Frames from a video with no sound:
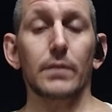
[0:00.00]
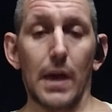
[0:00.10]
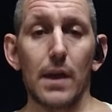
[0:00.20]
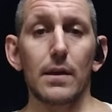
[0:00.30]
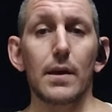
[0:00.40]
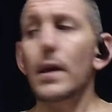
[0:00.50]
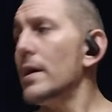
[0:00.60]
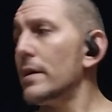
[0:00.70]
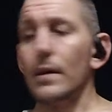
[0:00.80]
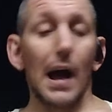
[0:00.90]
Okay?
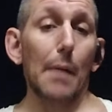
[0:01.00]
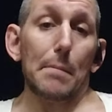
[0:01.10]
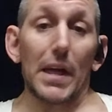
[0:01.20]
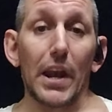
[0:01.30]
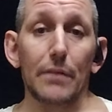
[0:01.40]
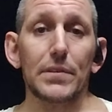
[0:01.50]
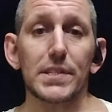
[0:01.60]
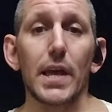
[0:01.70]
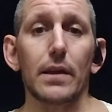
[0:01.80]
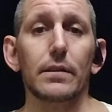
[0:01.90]
I'm man enough to
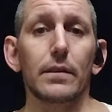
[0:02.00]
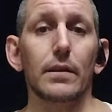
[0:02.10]
say it.